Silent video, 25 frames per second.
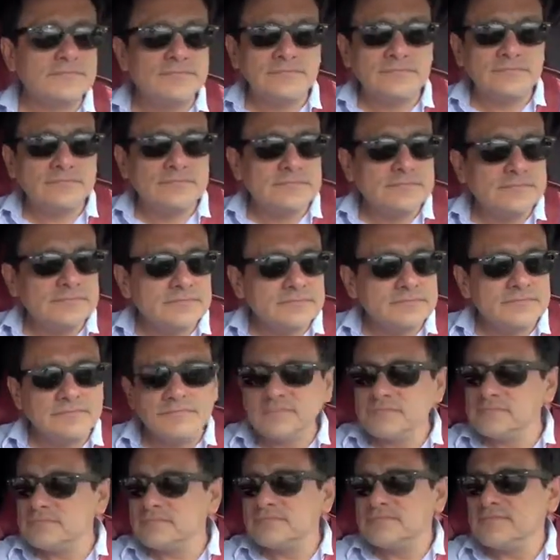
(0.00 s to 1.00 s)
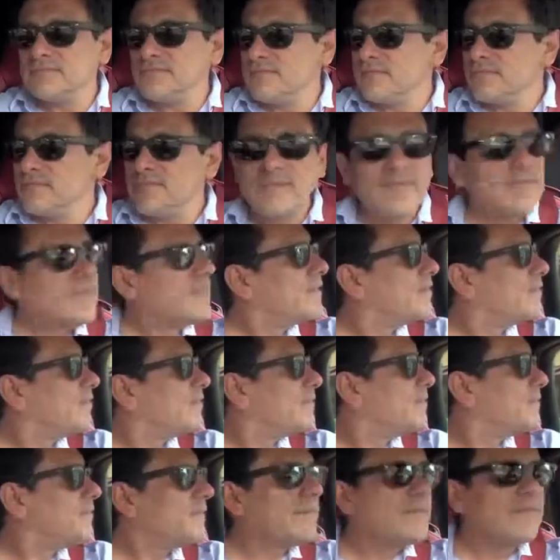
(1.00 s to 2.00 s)

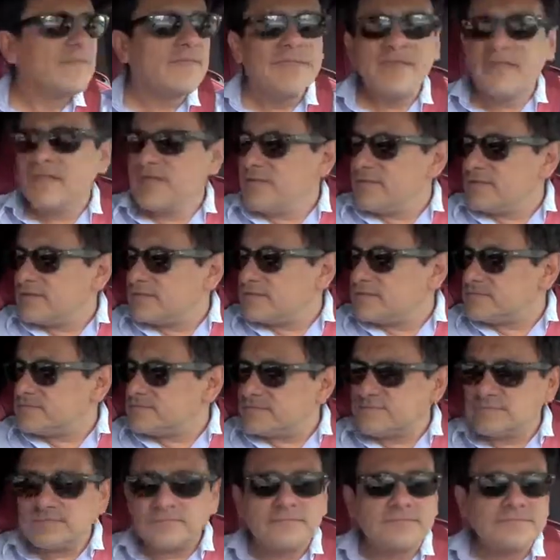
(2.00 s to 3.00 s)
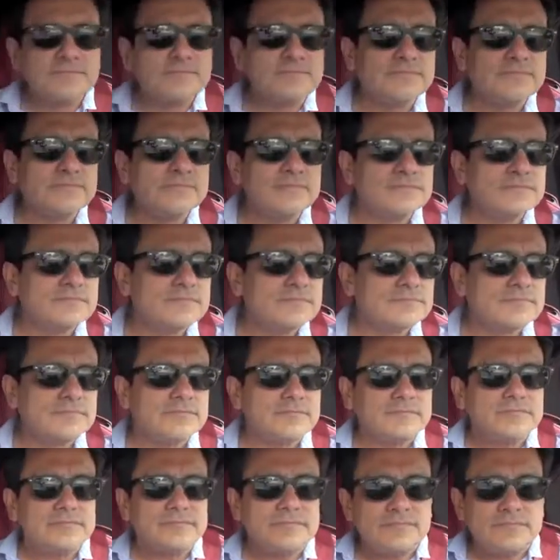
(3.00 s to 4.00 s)

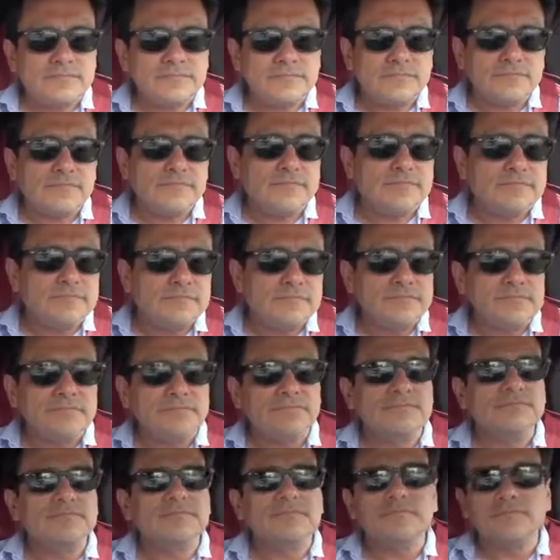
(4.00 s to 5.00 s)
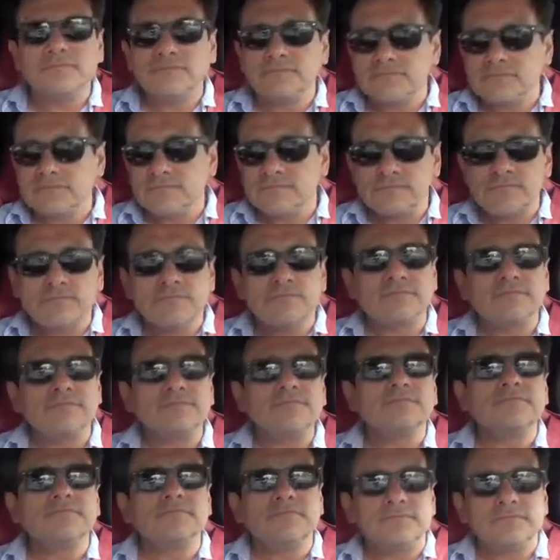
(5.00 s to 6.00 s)

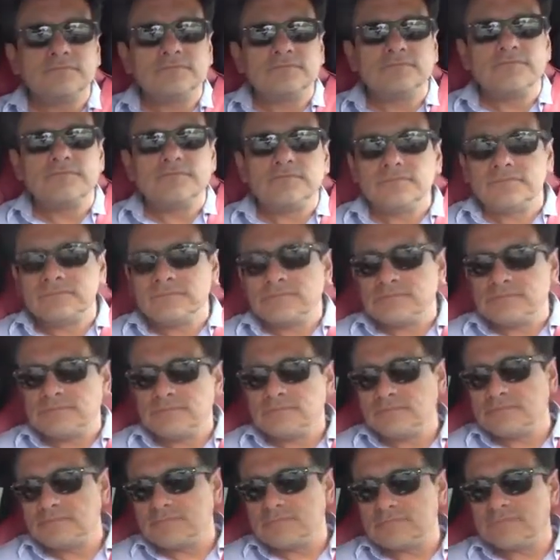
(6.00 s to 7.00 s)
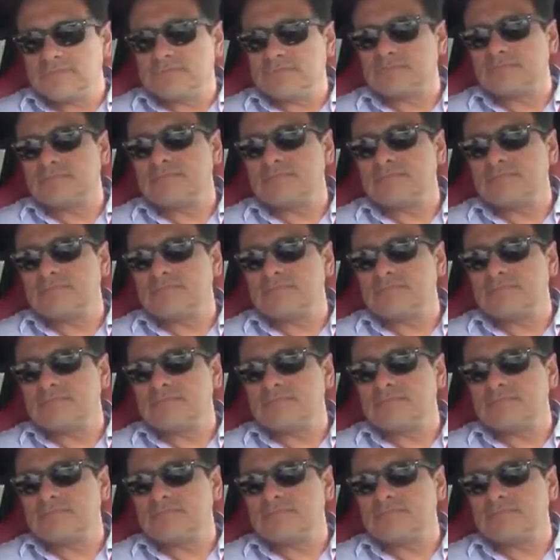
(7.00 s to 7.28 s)
(not speaking)